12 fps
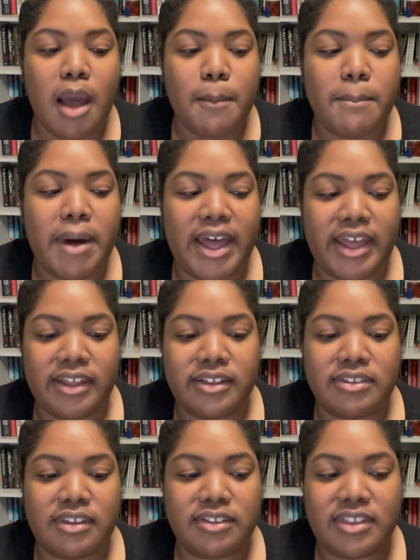
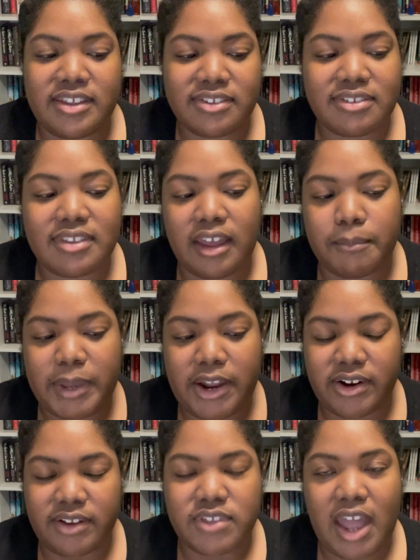But this
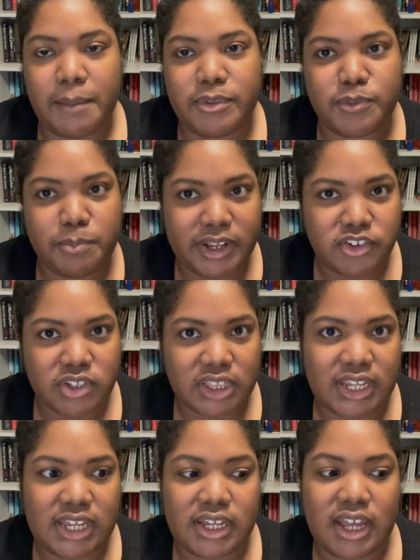period of time,
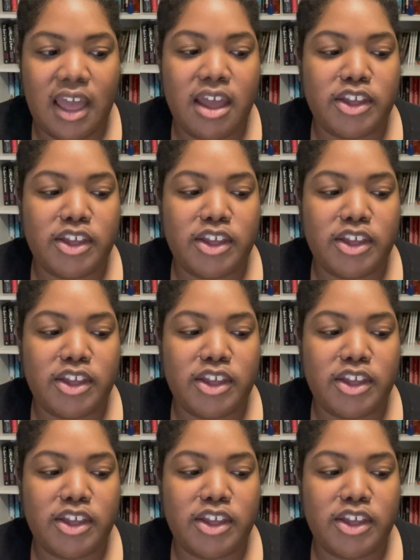especially,